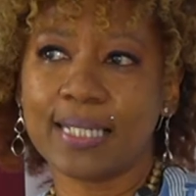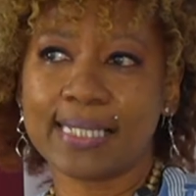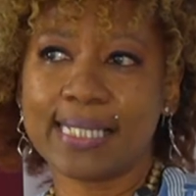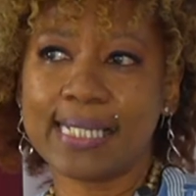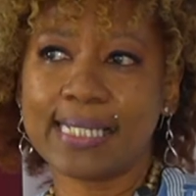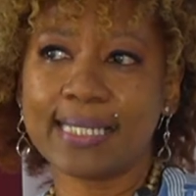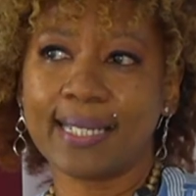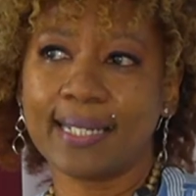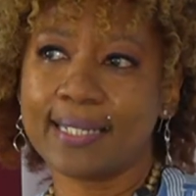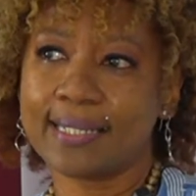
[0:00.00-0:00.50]

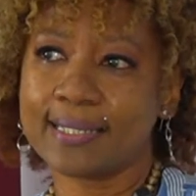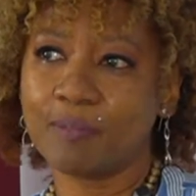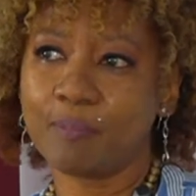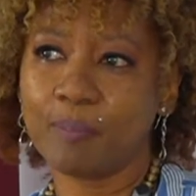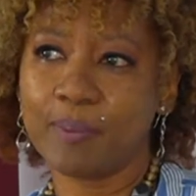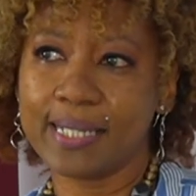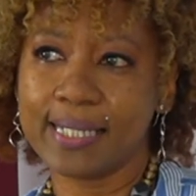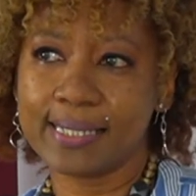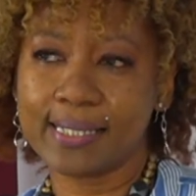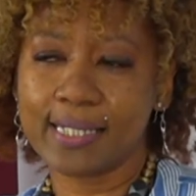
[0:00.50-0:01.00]
I said, is it
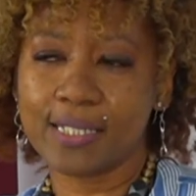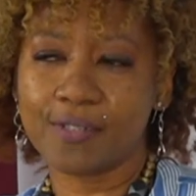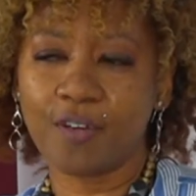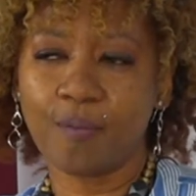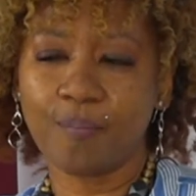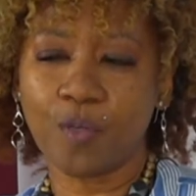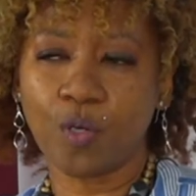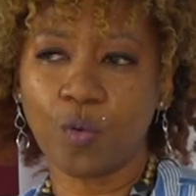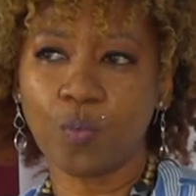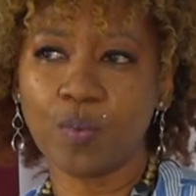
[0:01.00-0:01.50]
places
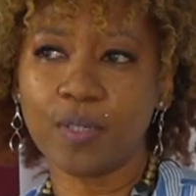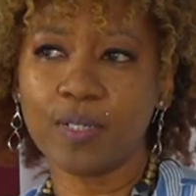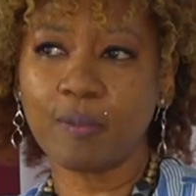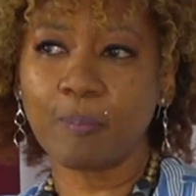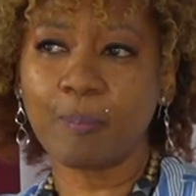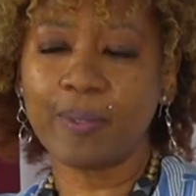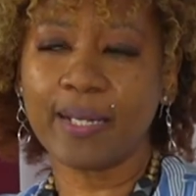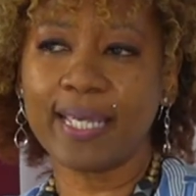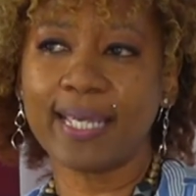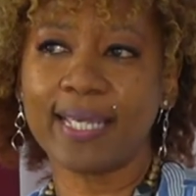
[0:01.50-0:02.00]
from your
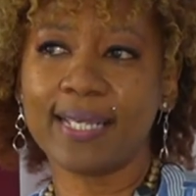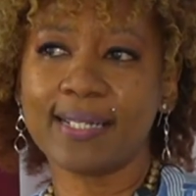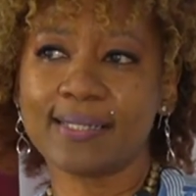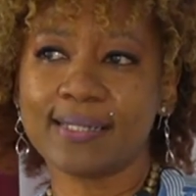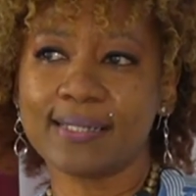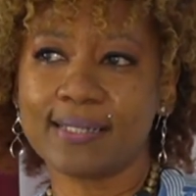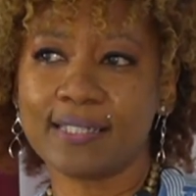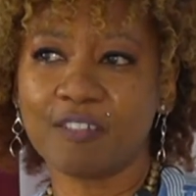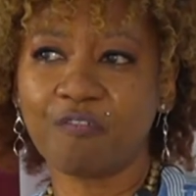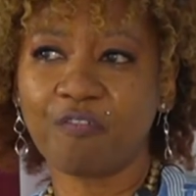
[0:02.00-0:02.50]
workplace?
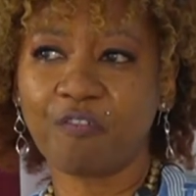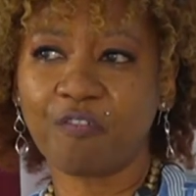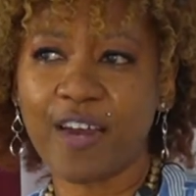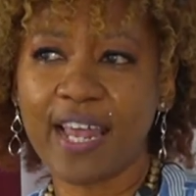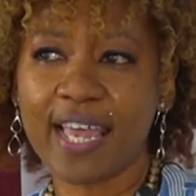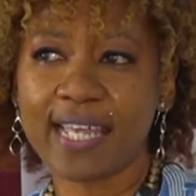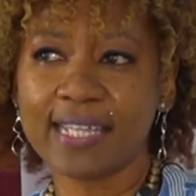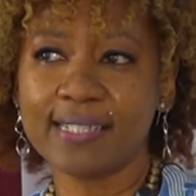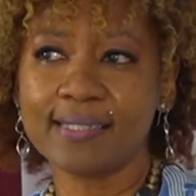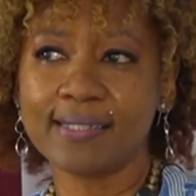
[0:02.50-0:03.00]
Is it
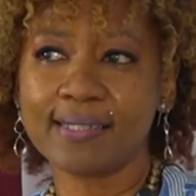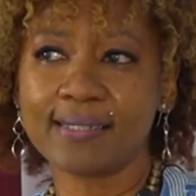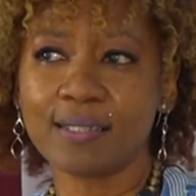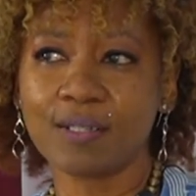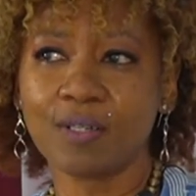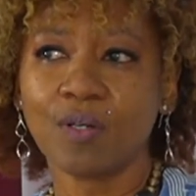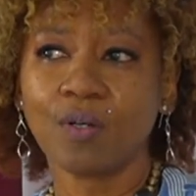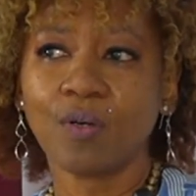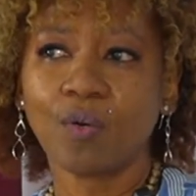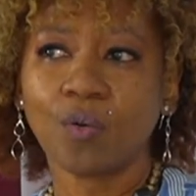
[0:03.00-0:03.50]
friends
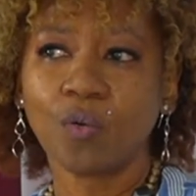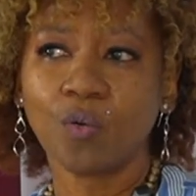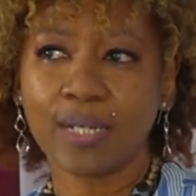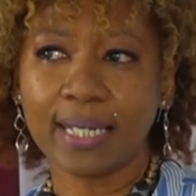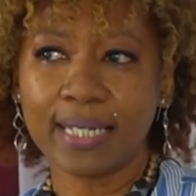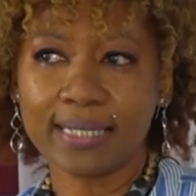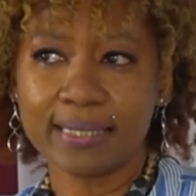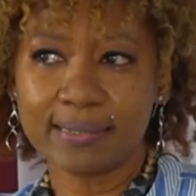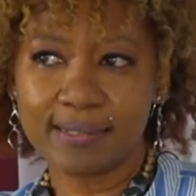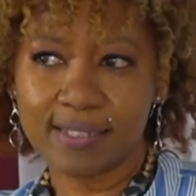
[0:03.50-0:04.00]
who
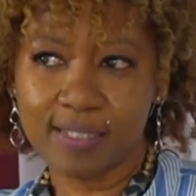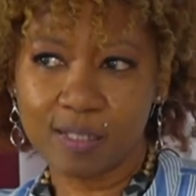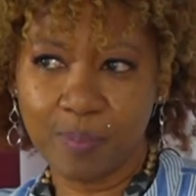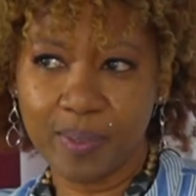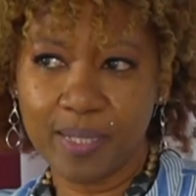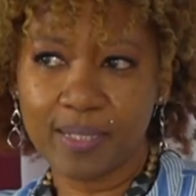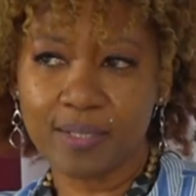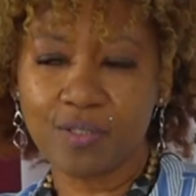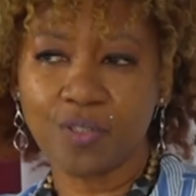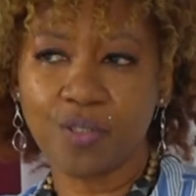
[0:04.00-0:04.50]
can
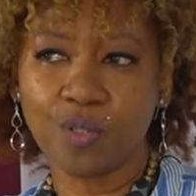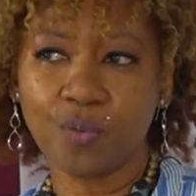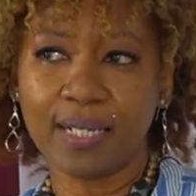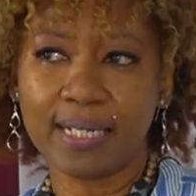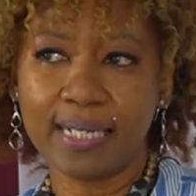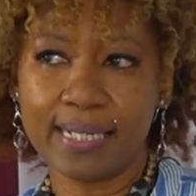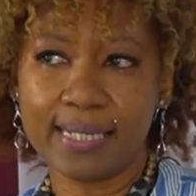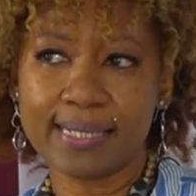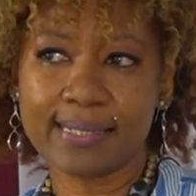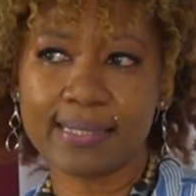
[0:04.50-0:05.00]
speak to you
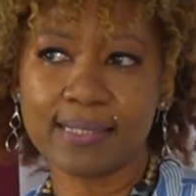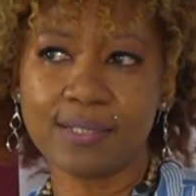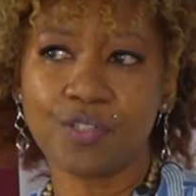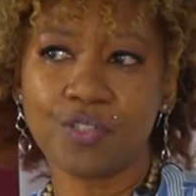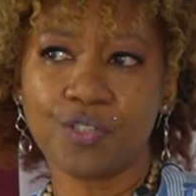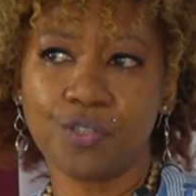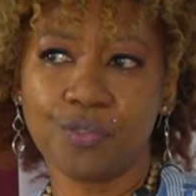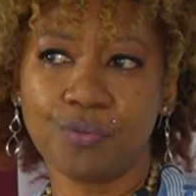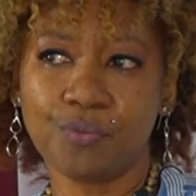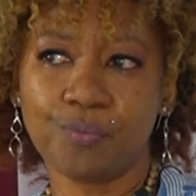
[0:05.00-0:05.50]
and listen
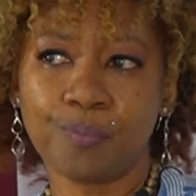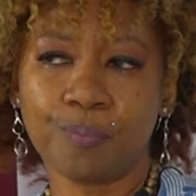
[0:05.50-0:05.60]
to you?